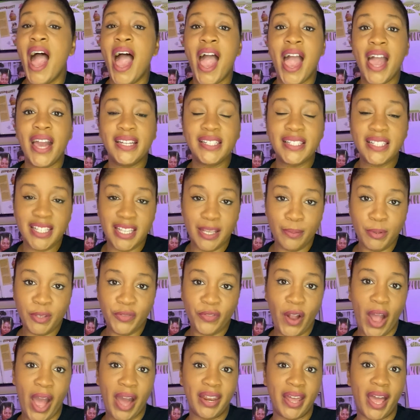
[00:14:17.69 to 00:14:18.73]
and tips
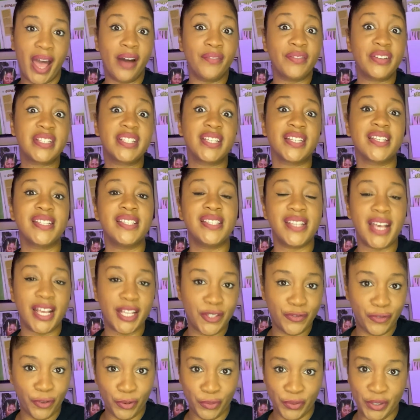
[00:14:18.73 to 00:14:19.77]
for how to have a
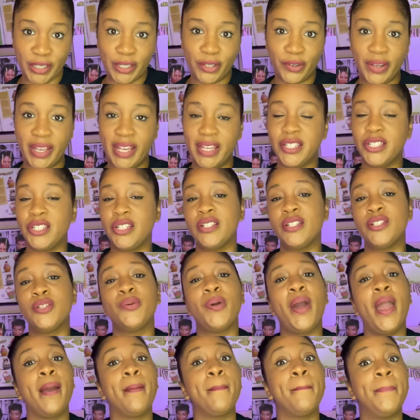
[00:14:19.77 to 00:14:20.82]
successful relocation
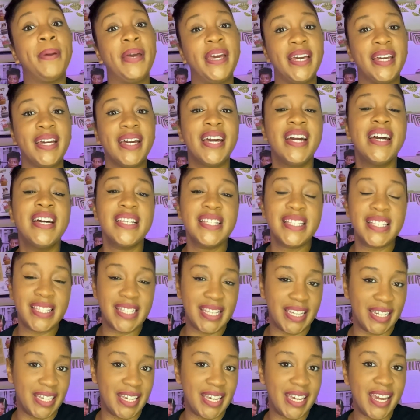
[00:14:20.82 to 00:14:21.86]
to a big
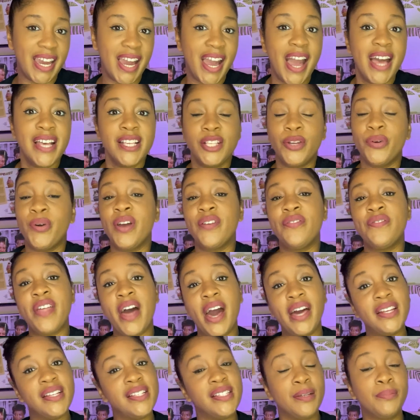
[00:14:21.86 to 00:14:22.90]
city. So if
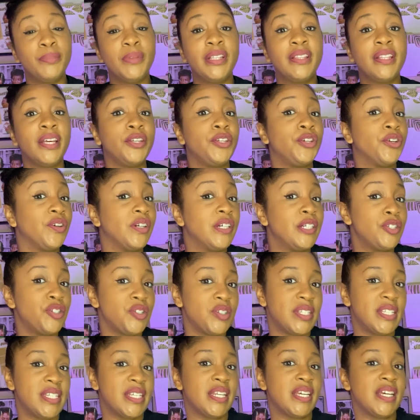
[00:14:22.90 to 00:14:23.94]
that is something that you're
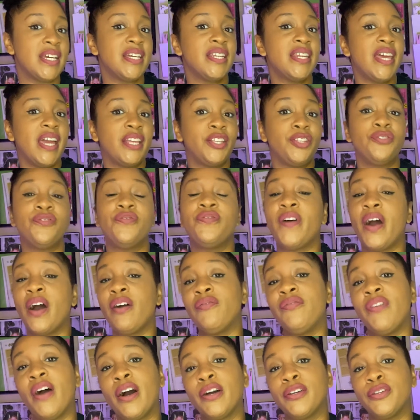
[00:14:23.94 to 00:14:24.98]
interested in and you
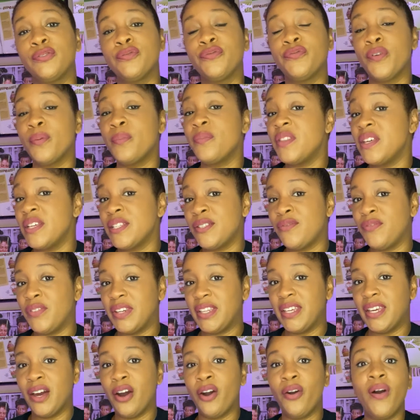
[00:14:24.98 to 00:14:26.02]
found value from this
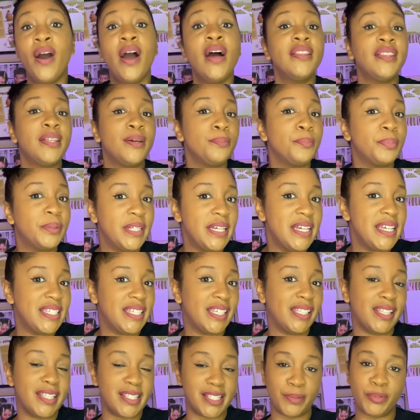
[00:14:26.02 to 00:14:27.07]
video, then please
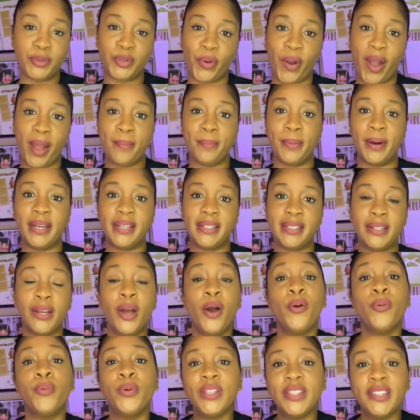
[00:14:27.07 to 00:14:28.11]
hit the subscribe button
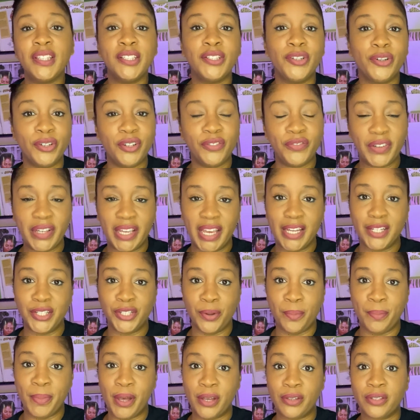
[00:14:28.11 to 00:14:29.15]
with the
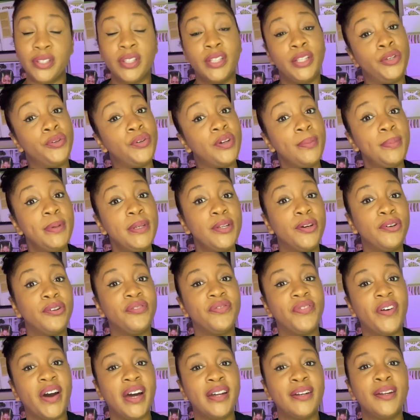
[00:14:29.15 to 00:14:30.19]
notification bell so that you can be
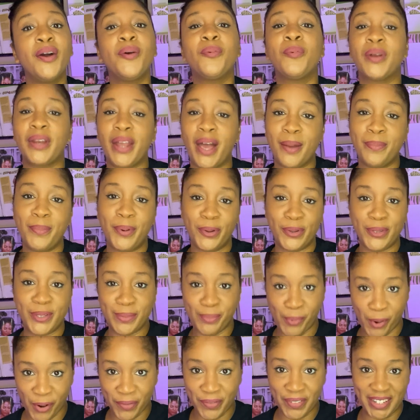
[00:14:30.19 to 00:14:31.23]
notified when I post
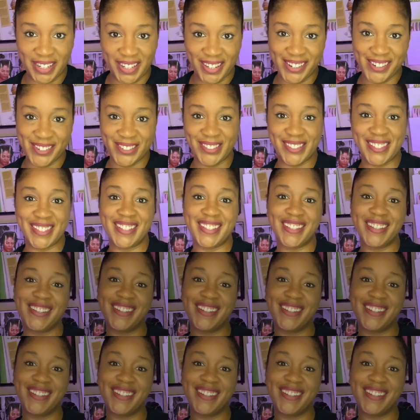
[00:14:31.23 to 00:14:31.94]
more videos.